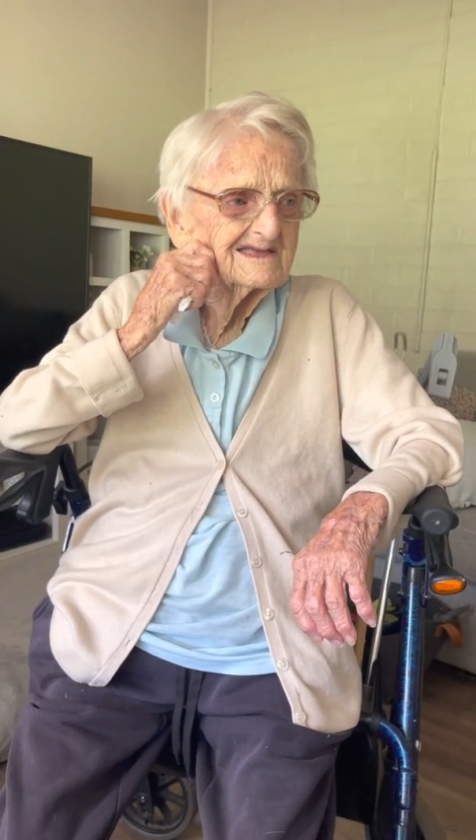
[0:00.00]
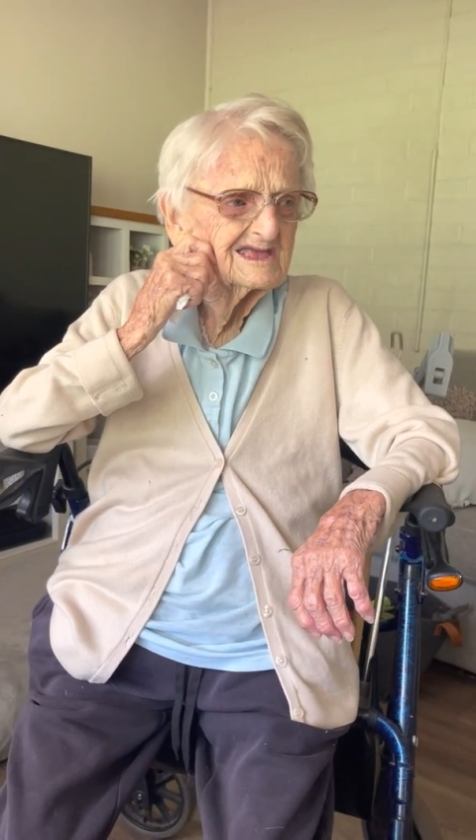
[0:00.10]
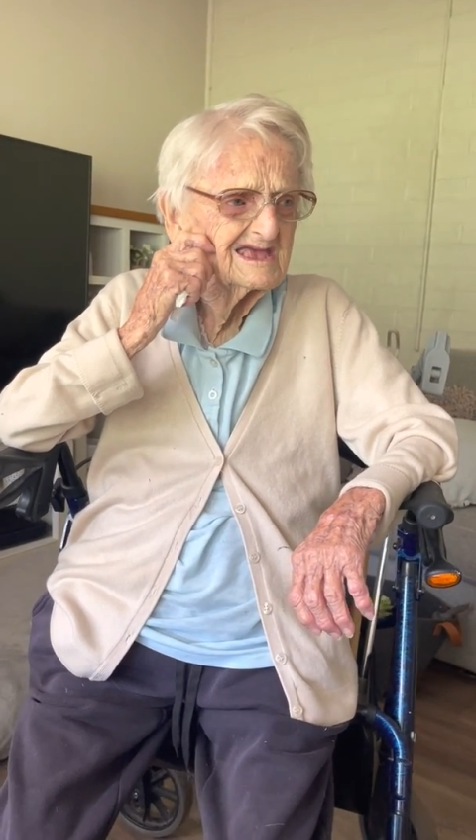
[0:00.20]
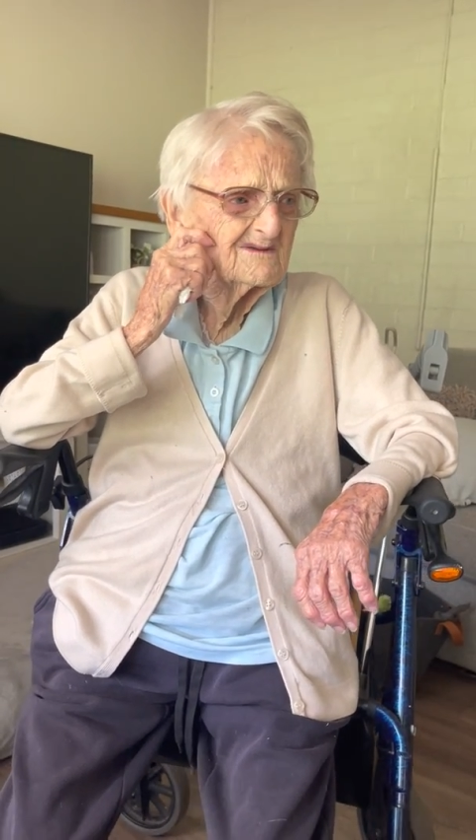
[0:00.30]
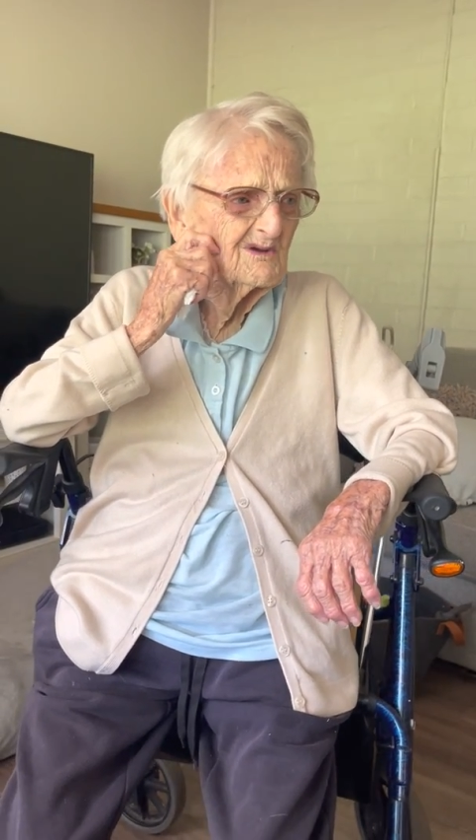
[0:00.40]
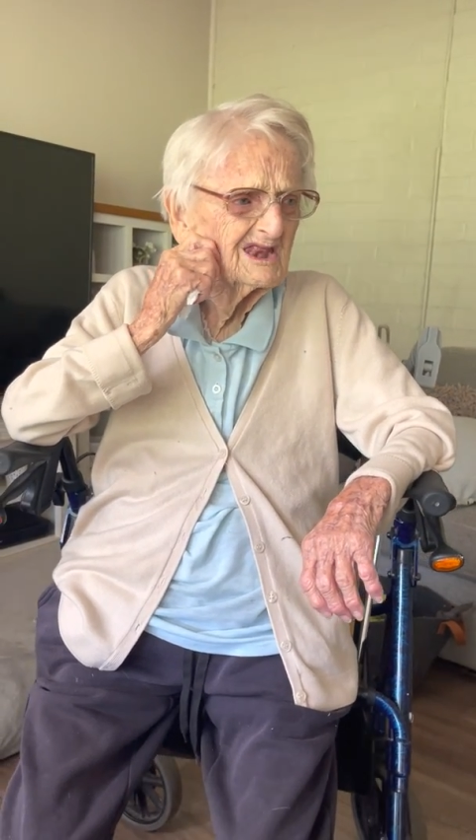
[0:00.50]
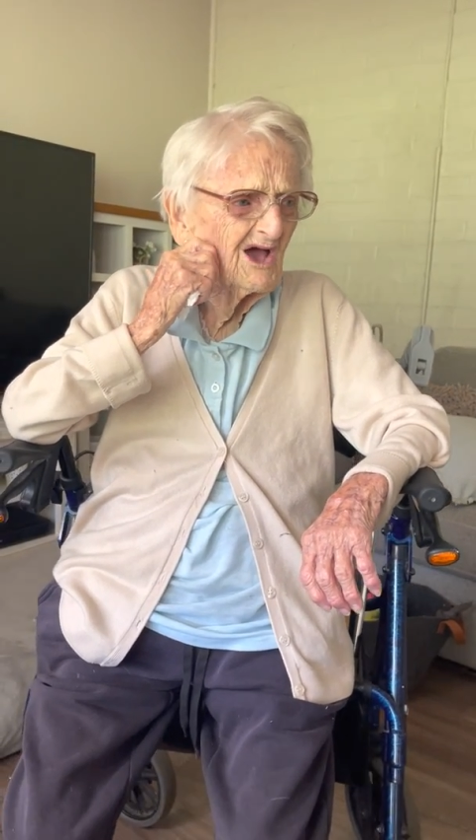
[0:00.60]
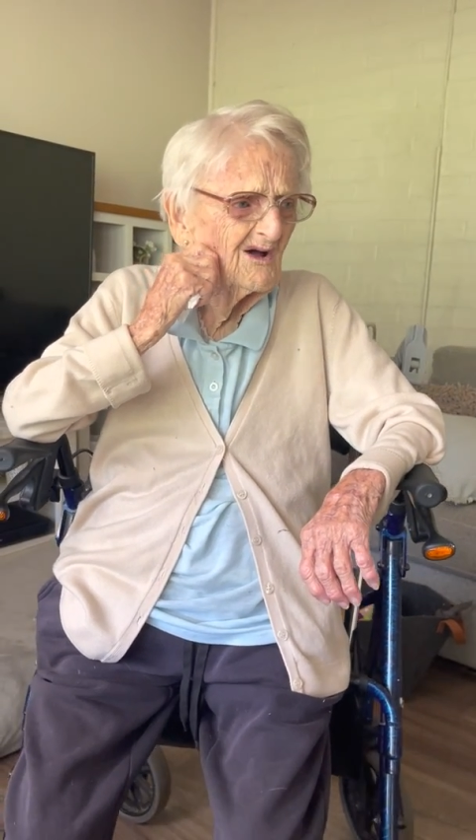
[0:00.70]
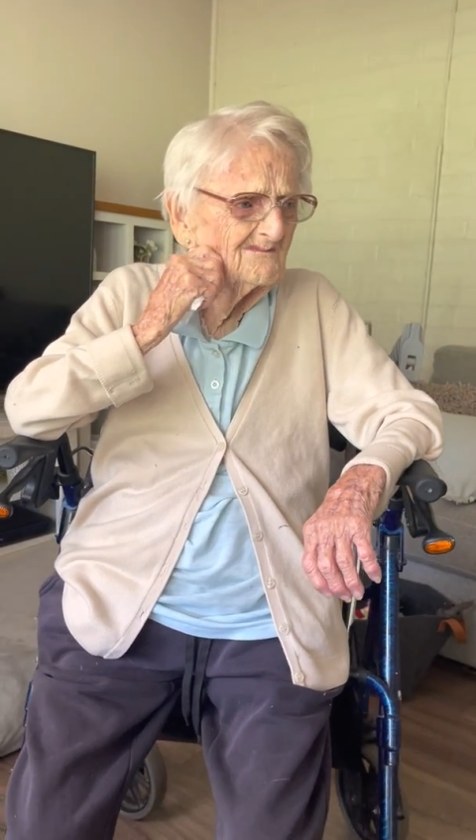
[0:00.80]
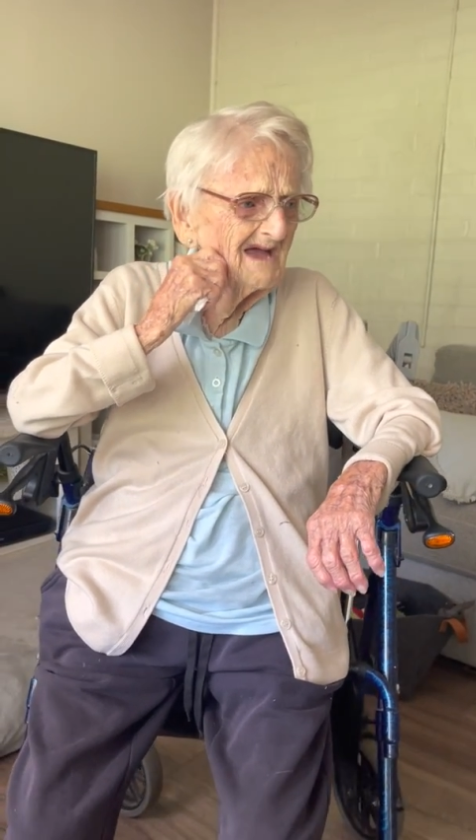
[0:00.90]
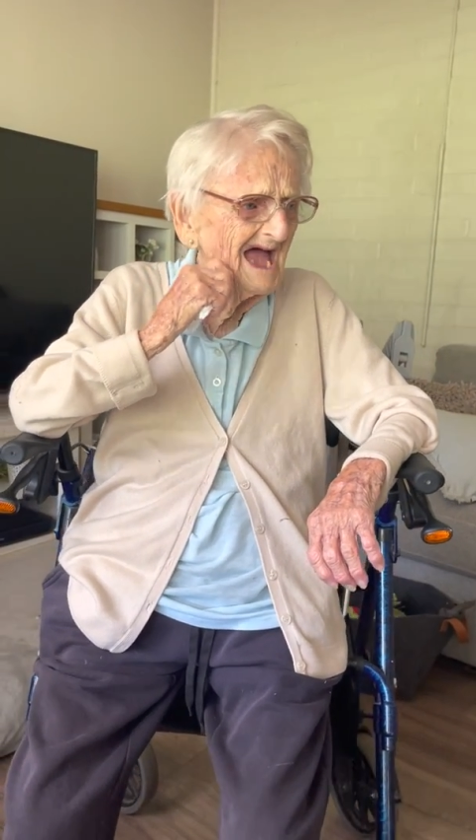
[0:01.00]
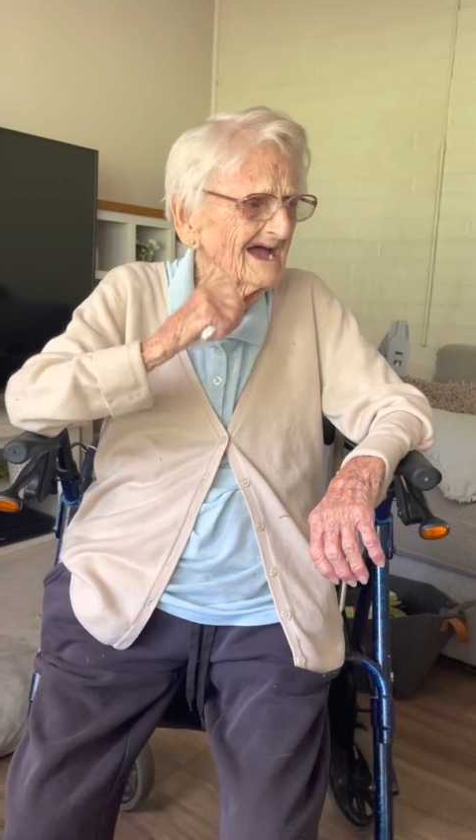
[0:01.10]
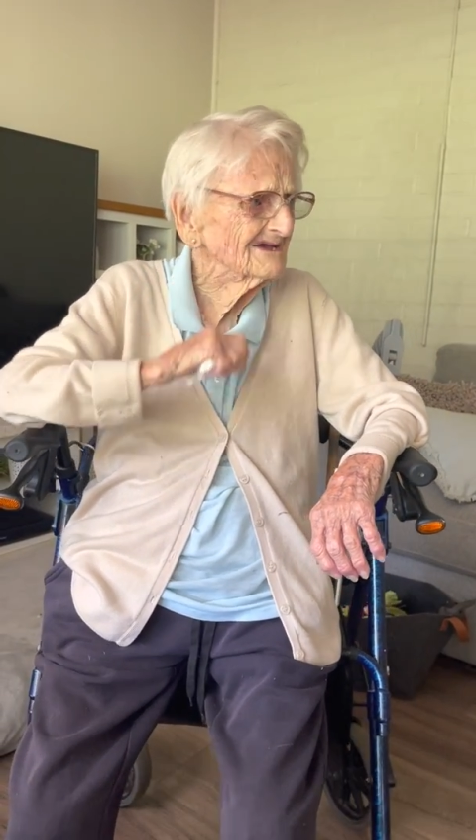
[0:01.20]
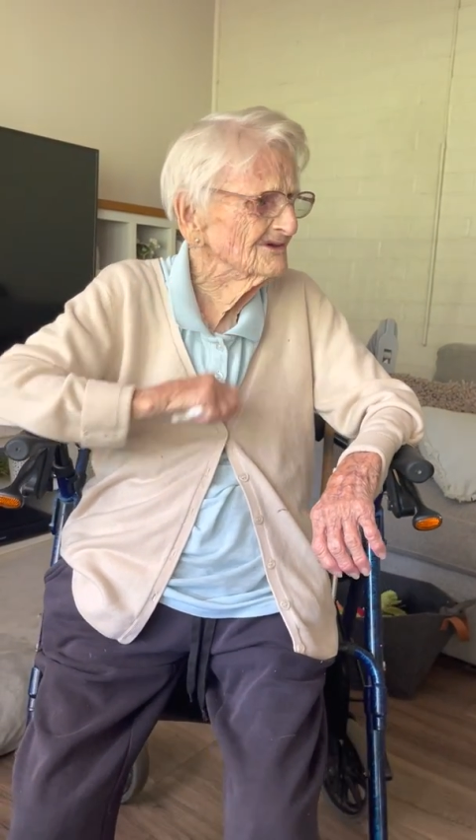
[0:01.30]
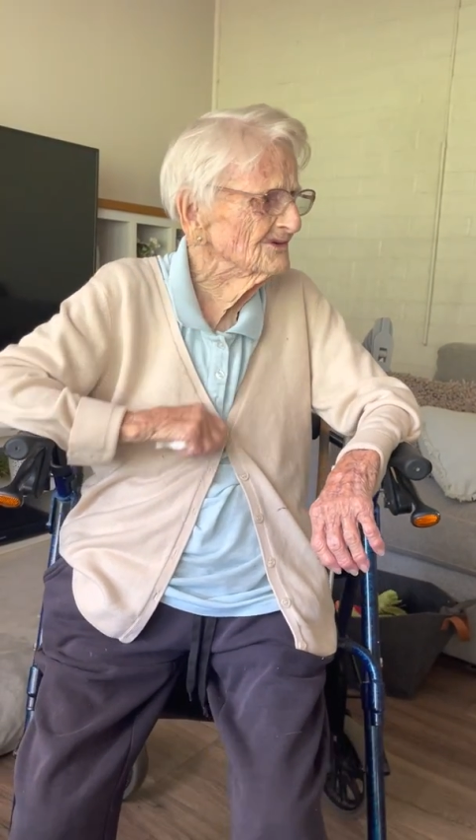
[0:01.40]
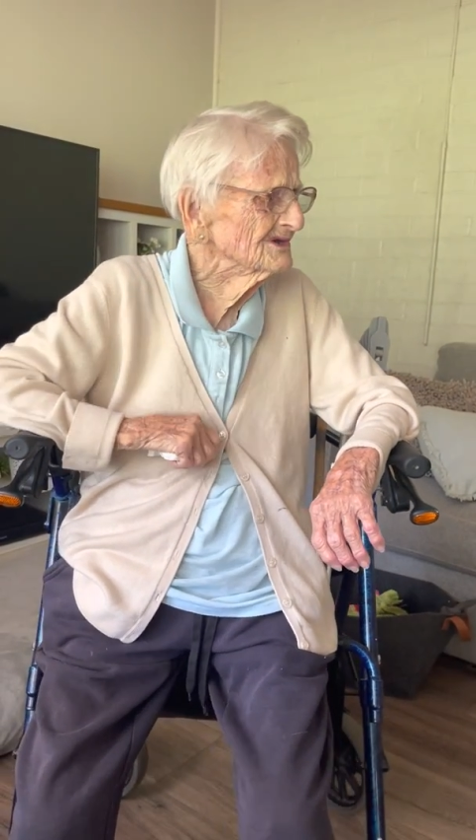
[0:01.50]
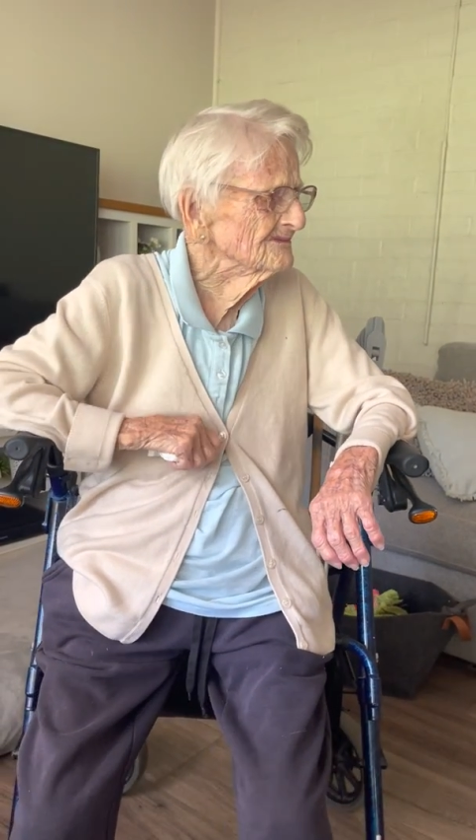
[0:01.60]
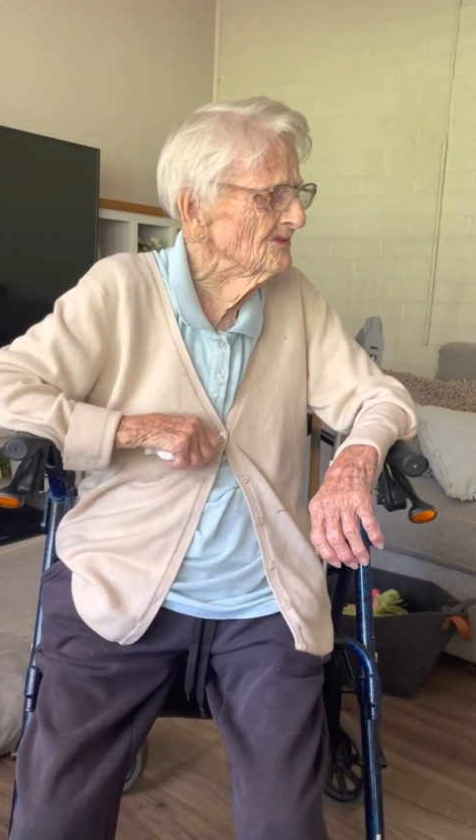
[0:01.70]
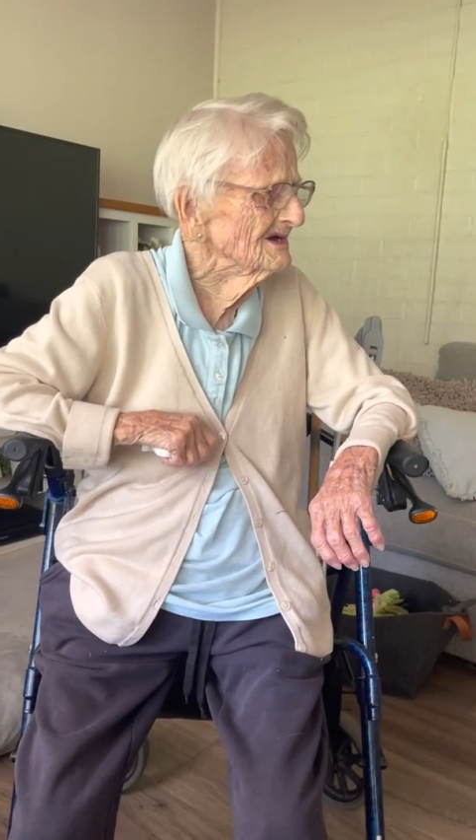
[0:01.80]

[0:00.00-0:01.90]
Yeah, well, I'm hungry.